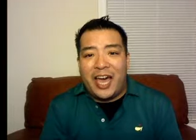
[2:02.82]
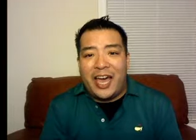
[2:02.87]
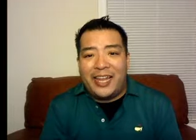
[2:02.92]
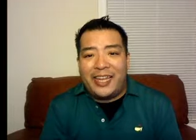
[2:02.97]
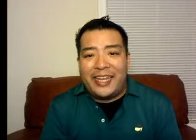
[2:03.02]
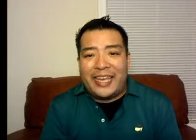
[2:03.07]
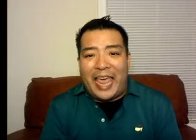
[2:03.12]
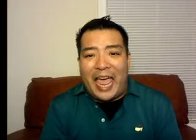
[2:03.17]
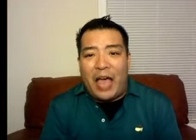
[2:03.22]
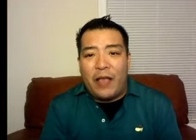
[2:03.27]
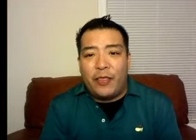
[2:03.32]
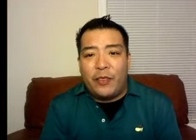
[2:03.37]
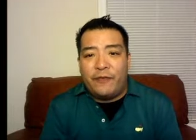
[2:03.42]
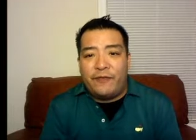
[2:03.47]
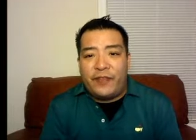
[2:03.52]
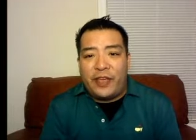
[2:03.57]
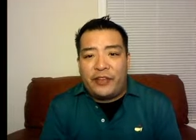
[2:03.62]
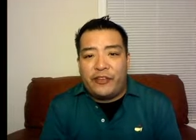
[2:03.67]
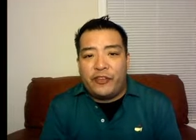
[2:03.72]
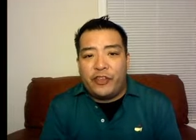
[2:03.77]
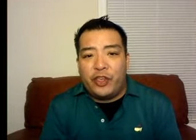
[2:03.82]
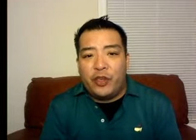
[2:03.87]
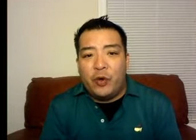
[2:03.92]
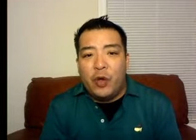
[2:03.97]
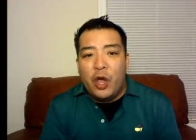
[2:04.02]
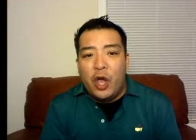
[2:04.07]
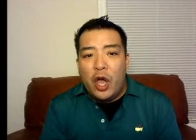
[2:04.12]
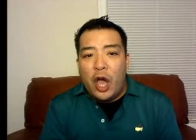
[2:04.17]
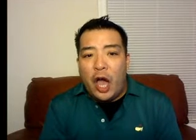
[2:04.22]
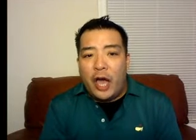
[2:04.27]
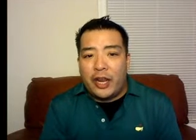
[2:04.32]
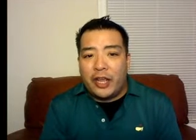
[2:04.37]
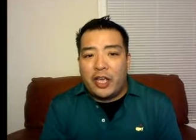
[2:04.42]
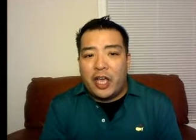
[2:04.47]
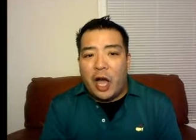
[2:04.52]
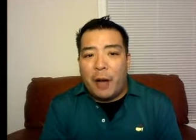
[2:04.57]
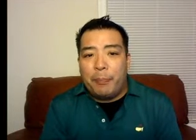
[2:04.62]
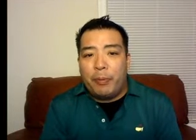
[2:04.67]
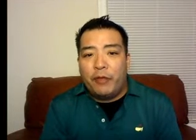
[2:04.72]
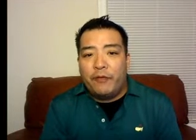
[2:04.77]
cut down the fescue on a
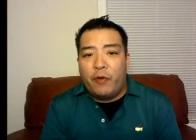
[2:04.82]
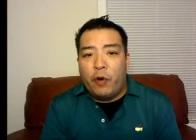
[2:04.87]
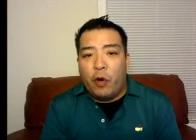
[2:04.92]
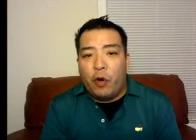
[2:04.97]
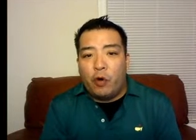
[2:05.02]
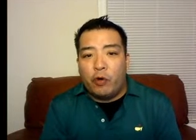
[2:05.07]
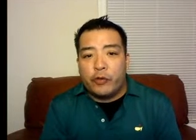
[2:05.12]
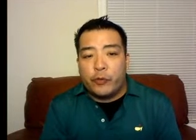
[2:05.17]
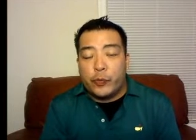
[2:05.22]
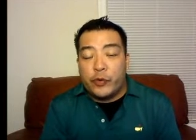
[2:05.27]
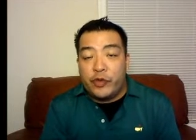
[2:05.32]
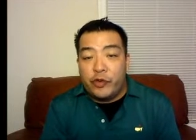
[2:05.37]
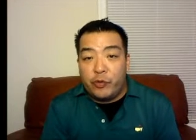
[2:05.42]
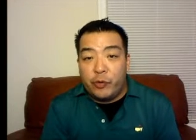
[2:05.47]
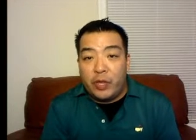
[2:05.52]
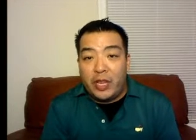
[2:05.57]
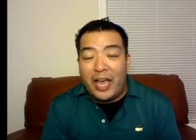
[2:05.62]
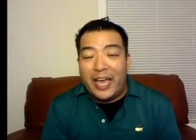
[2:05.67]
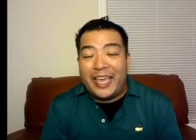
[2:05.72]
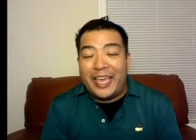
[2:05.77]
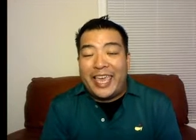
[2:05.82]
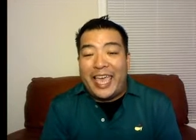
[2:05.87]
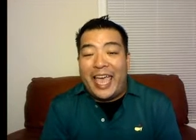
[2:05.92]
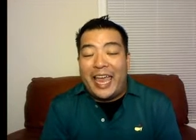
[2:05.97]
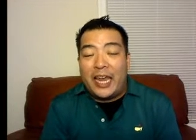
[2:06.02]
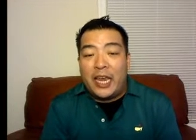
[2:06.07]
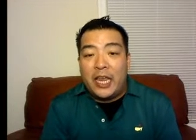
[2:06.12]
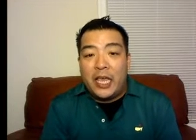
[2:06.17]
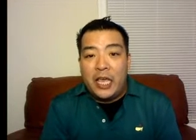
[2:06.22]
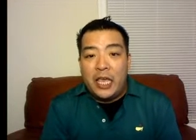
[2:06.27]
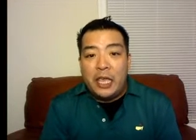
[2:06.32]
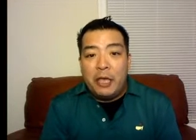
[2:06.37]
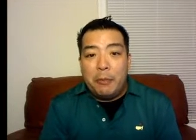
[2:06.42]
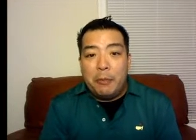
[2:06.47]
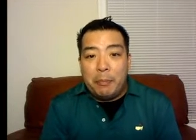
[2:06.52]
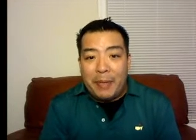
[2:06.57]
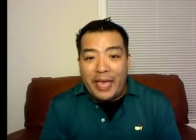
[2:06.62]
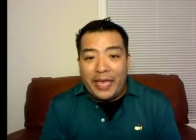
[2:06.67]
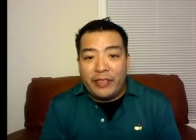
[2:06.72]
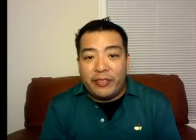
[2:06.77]
couple of holes, which will again
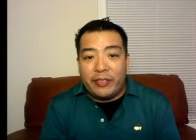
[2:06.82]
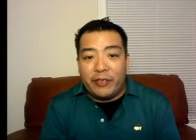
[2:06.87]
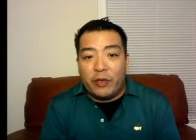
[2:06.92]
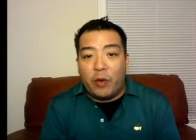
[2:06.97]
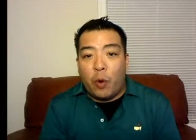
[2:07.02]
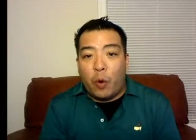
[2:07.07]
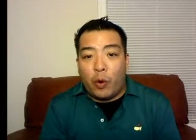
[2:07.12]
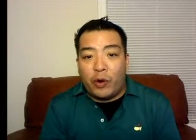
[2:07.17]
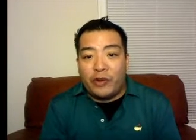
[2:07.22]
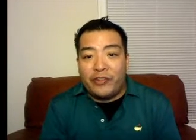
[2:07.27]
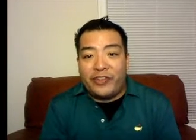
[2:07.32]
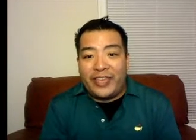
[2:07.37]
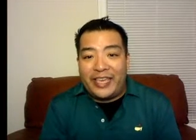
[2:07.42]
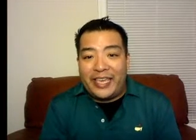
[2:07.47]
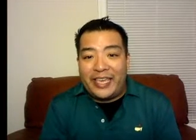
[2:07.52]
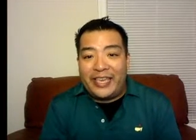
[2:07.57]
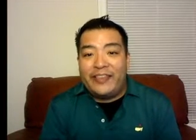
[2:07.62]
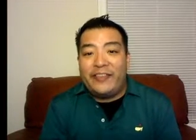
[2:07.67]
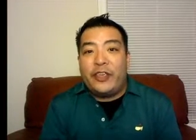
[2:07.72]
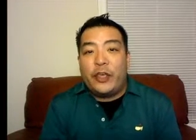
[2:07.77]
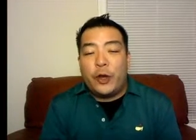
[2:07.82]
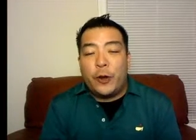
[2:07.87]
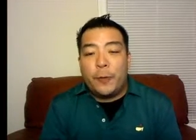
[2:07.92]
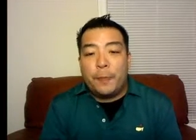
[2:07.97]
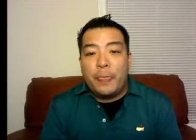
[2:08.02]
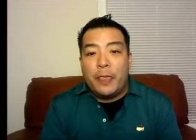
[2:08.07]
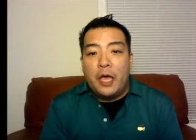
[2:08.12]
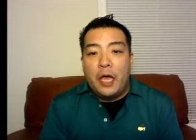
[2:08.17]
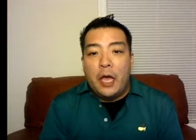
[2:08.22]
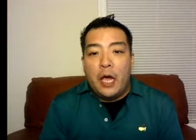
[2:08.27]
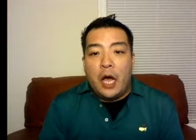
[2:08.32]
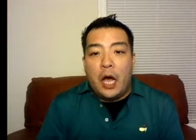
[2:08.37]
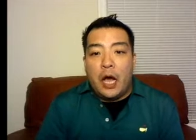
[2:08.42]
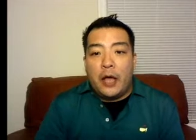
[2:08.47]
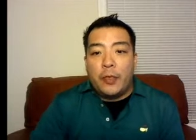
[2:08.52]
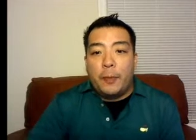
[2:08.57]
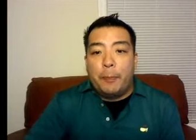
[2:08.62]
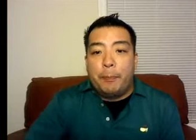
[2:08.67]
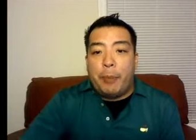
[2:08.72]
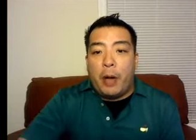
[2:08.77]
make the course easier.
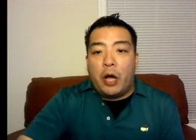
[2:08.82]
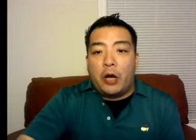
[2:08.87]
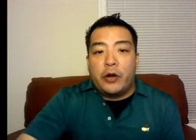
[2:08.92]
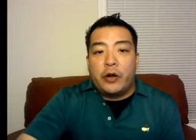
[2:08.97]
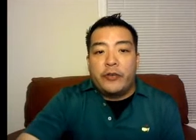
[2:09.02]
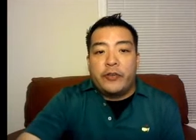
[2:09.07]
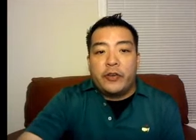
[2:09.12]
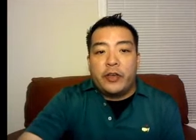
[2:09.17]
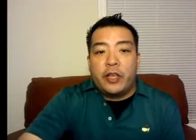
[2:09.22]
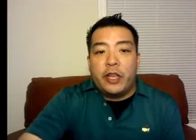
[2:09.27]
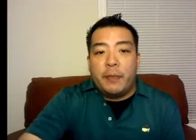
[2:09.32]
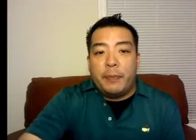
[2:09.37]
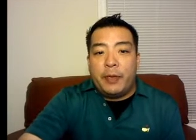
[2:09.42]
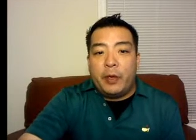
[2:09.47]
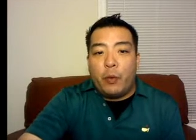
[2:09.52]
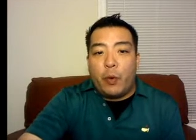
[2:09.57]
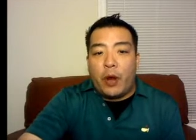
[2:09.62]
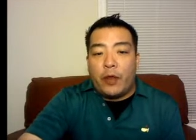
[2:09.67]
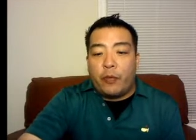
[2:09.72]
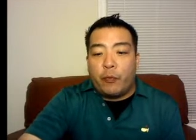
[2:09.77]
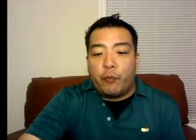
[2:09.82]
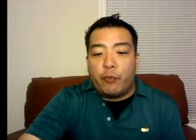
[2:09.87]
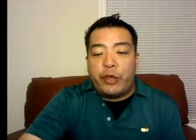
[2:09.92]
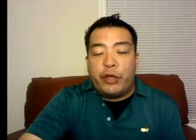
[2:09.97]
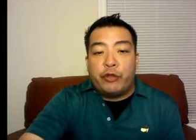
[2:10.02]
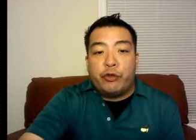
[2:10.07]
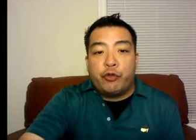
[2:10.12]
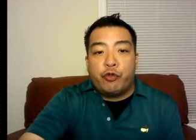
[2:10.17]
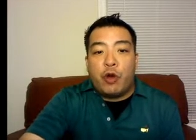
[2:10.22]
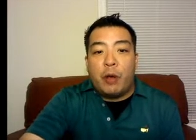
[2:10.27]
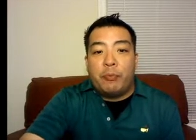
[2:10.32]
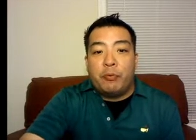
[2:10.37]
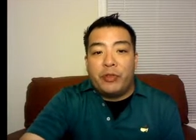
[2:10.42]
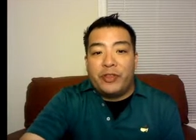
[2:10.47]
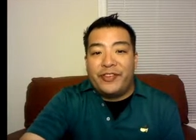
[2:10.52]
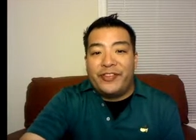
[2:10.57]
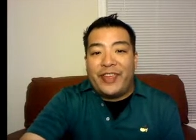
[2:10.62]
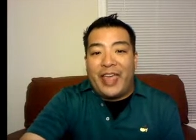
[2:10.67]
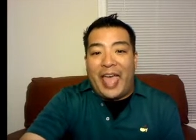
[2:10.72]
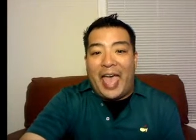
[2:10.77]
Uh, the bunkers are going to be where the real
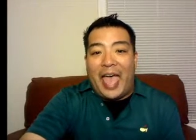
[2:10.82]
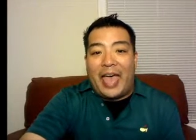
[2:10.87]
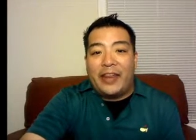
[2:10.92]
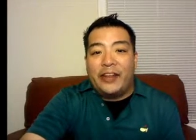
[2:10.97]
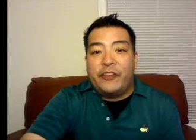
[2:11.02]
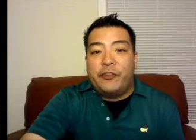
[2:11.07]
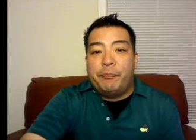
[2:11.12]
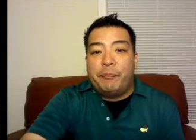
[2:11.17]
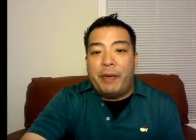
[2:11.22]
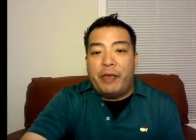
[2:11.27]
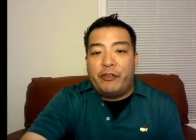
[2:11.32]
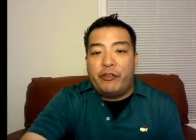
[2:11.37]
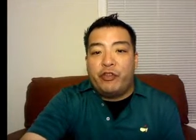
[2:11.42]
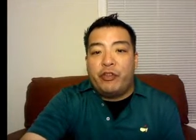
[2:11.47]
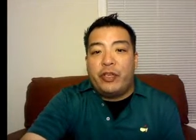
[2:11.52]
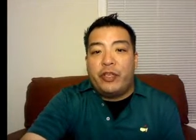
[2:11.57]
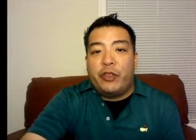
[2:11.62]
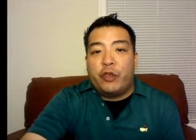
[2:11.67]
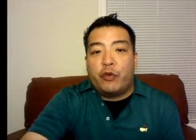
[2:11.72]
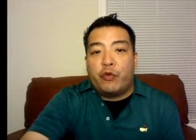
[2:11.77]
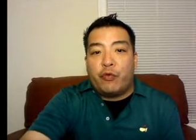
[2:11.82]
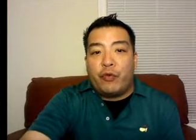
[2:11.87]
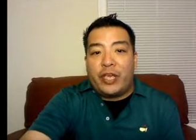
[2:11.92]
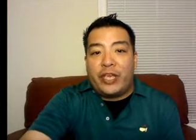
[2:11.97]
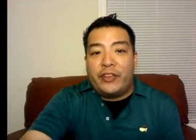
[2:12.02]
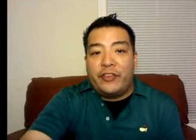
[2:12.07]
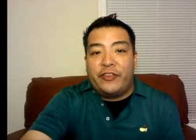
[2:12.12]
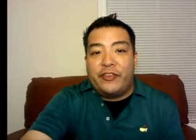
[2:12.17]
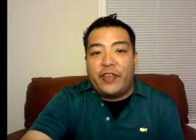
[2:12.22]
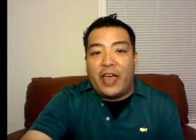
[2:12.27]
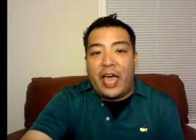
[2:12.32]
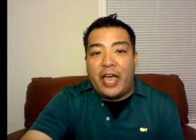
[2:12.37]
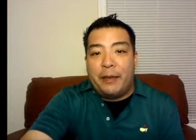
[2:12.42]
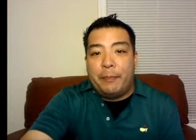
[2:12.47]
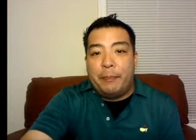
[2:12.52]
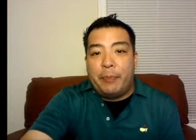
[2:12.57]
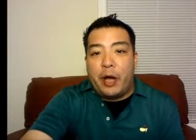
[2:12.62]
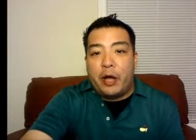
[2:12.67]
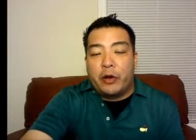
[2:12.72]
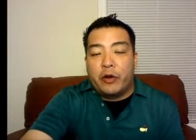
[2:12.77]
trouble is at, especially the
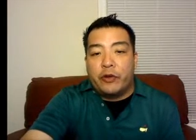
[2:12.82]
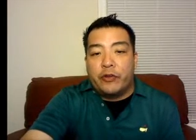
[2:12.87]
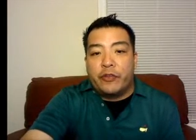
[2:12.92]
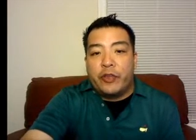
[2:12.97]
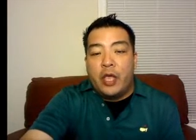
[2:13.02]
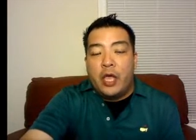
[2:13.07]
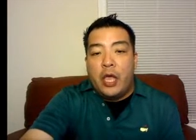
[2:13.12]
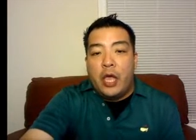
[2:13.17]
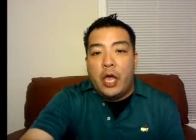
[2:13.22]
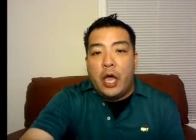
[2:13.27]
greenside bunkers.